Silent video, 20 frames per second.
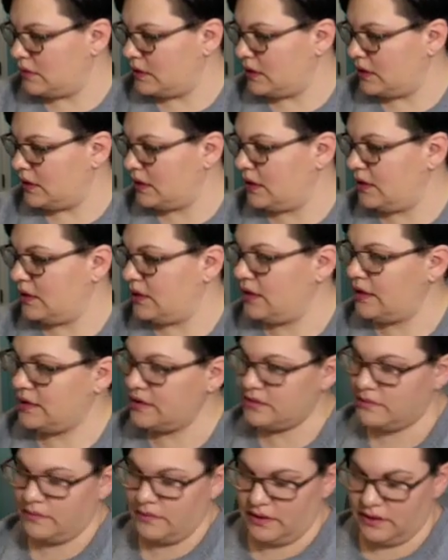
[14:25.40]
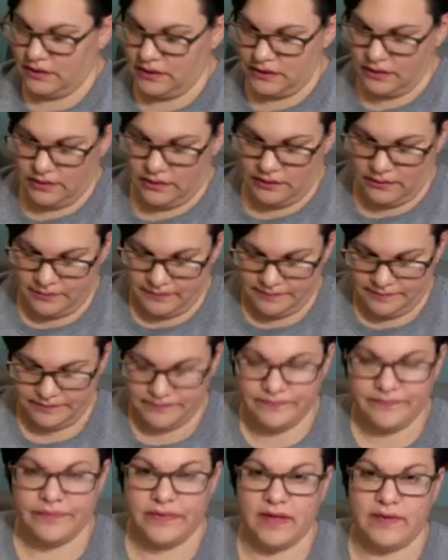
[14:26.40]
The next one,
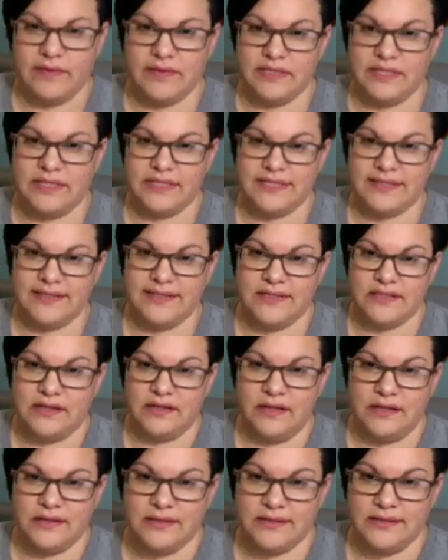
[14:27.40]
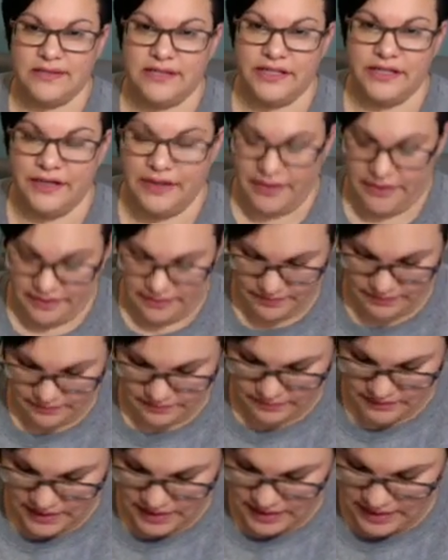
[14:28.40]
I was into stitch-alongs this year.
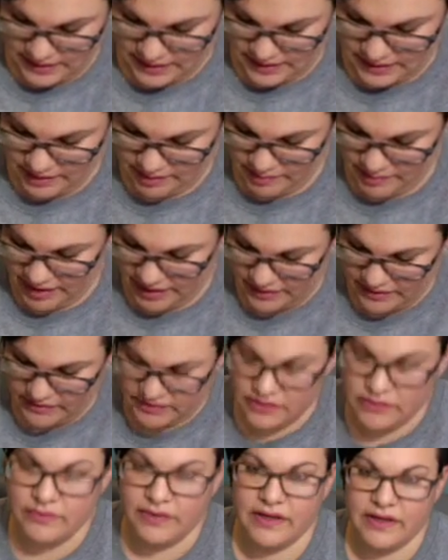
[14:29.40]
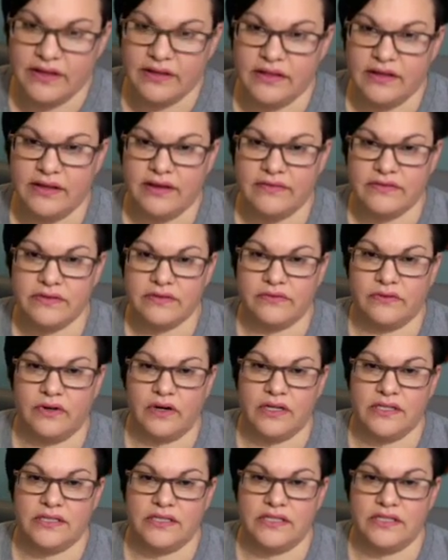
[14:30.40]
Getting back in the swing of things of
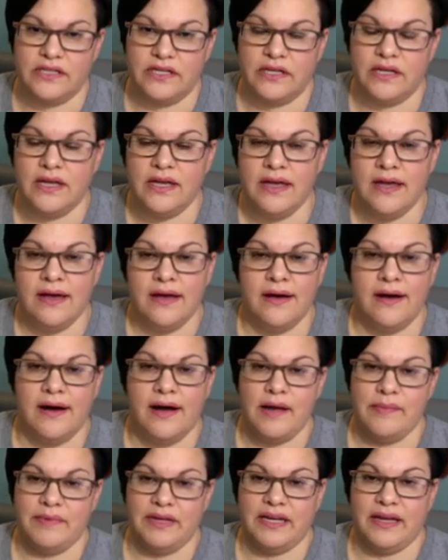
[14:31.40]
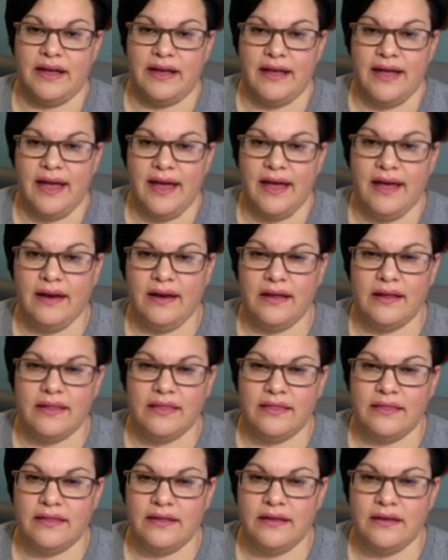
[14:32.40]
cross-stitching. I mean, I had, I
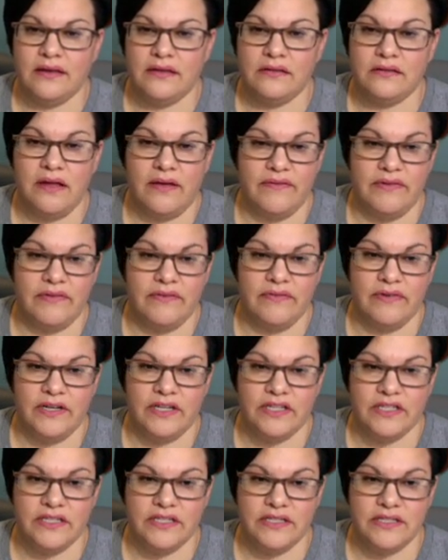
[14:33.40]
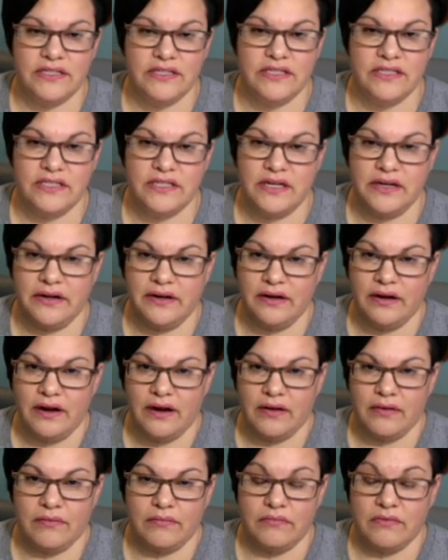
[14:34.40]
think, 11 finishes this year.
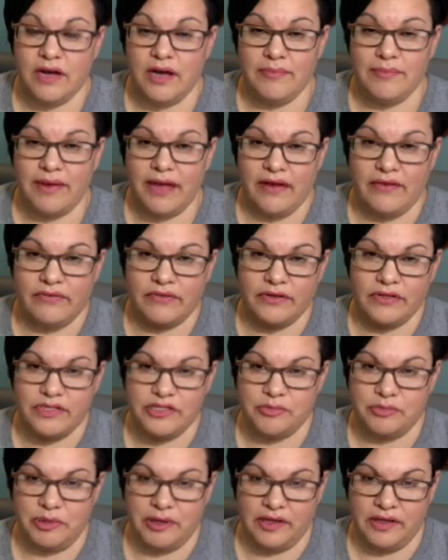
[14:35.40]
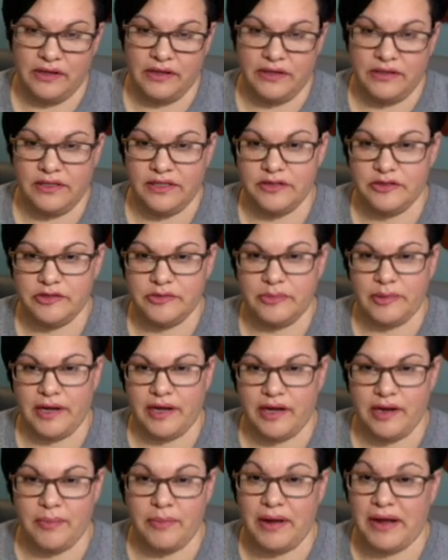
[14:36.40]
Not bad for just picking the needles back
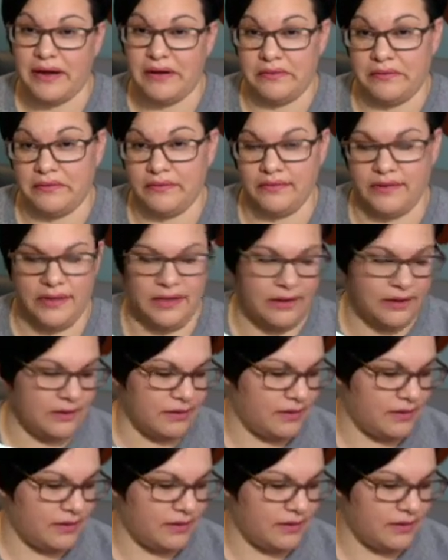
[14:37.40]
up, I don't think.